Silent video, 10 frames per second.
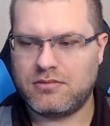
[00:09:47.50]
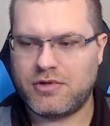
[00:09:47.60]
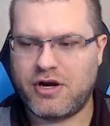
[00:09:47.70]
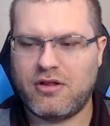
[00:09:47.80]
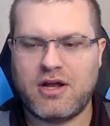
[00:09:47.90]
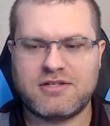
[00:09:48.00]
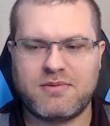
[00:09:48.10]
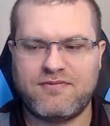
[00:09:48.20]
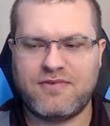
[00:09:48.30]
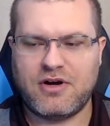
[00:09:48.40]
Carolina's
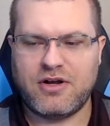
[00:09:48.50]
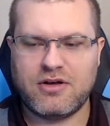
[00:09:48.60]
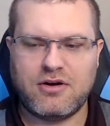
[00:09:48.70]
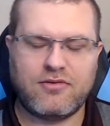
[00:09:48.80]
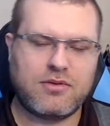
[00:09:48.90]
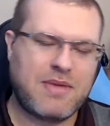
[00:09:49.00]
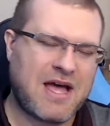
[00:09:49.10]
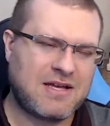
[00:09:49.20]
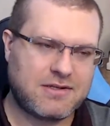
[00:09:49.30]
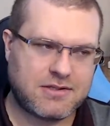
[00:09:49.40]
been very good over the
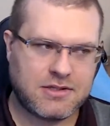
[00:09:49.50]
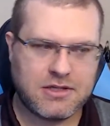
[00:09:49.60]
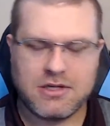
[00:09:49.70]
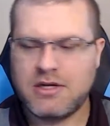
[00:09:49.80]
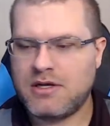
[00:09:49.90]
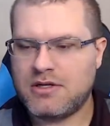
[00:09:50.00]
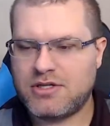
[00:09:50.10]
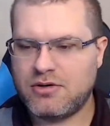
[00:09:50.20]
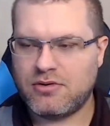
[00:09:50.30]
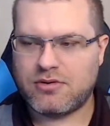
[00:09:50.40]
past
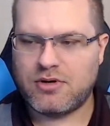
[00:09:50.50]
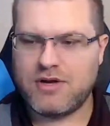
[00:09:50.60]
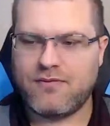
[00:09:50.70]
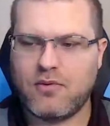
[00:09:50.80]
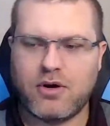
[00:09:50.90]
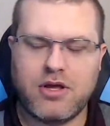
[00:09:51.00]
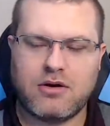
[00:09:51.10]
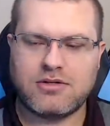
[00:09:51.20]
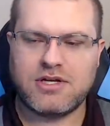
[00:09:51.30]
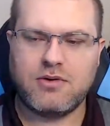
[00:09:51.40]
2, 3, 4
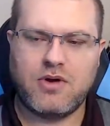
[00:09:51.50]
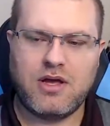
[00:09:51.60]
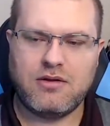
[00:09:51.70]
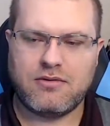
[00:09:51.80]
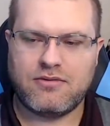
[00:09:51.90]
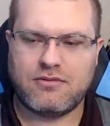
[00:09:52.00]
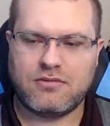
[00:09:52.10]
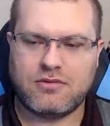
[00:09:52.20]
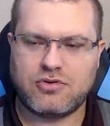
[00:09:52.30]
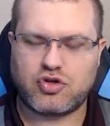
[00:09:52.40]
years anyway,
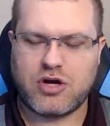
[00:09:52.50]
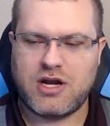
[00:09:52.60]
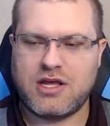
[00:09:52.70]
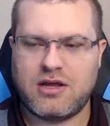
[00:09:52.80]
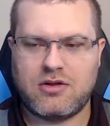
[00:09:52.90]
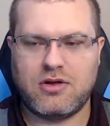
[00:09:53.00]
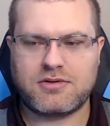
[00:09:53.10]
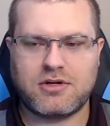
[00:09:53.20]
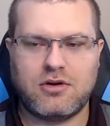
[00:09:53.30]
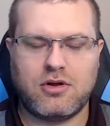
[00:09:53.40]
trying to get
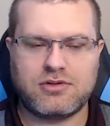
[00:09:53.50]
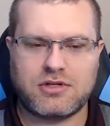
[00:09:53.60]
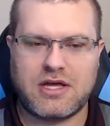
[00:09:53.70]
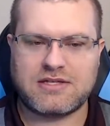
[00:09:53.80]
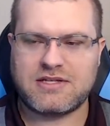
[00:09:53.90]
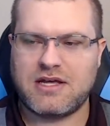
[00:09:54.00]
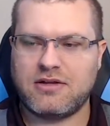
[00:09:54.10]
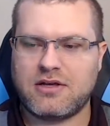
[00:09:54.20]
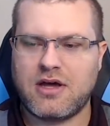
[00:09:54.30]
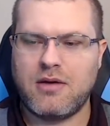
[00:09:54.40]
closer and closer to that
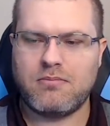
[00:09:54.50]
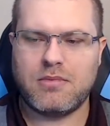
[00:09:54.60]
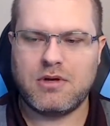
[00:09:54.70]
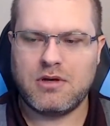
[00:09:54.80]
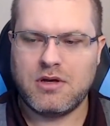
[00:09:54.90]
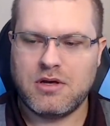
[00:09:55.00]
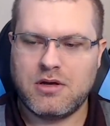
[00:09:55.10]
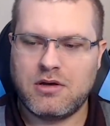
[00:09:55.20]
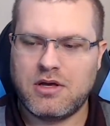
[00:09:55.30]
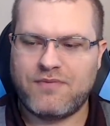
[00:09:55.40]
Stanley Cup.
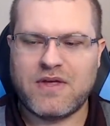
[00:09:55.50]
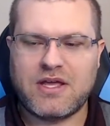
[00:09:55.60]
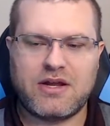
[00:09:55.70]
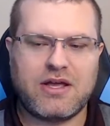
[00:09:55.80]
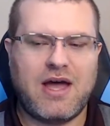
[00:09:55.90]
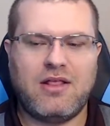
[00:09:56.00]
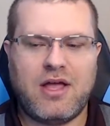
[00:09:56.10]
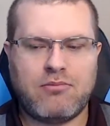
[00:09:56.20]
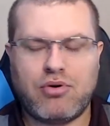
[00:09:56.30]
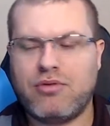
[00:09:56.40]
If they get a guy
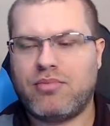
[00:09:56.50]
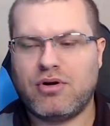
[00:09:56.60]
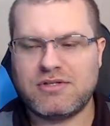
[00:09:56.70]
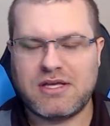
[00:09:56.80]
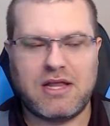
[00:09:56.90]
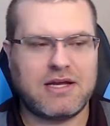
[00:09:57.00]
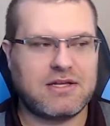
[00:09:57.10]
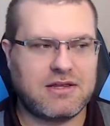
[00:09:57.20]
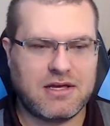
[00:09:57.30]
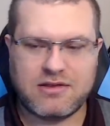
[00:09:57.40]
like Brent Burns, they'd like to
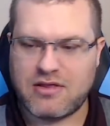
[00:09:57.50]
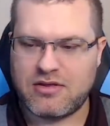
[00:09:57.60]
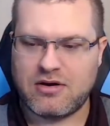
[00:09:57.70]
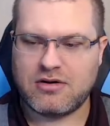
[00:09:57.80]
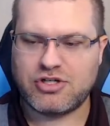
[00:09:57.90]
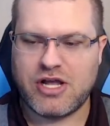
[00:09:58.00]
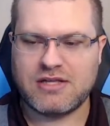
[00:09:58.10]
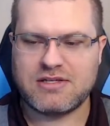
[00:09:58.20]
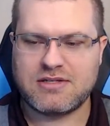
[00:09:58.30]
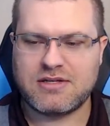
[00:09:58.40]
think that their
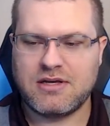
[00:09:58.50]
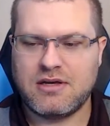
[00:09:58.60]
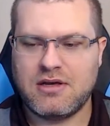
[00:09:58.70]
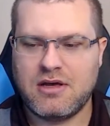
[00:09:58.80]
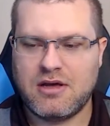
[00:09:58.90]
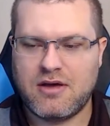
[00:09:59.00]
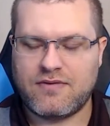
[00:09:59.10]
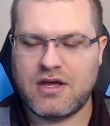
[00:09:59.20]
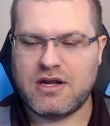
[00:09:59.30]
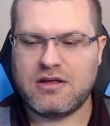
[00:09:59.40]
chances of
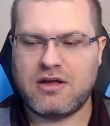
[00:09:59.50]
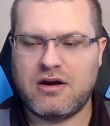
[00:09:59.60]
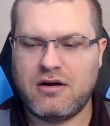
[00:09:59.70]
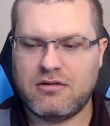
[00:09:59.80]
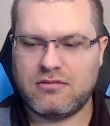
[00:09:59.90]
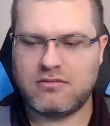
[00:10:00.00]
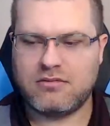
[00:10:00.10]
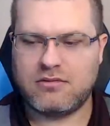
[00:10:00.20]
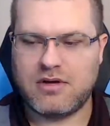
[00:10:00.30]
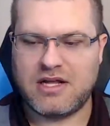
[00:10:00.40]
getting there
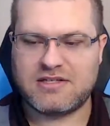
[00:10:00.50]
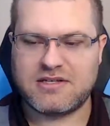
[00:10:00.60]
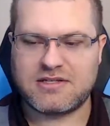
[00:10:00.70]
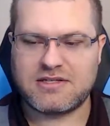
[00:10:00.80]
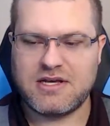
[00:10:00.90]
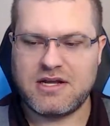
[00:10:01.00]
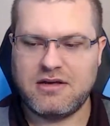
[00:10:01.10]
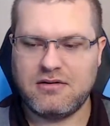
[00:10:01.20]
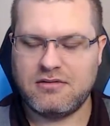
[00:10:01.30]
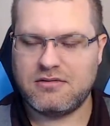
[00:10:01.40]
and
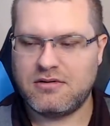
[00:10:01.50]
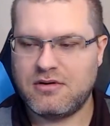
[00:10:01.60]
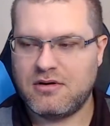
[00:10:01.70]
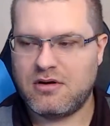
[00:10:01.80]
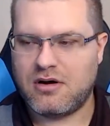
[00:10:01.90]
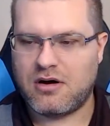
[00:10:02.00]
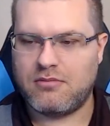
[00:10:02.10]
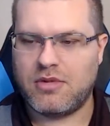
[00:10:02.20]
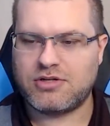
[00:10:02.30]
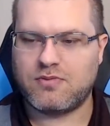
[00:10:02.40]
succeeding are
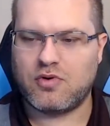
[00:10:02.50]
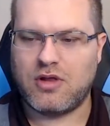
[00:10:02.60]
much more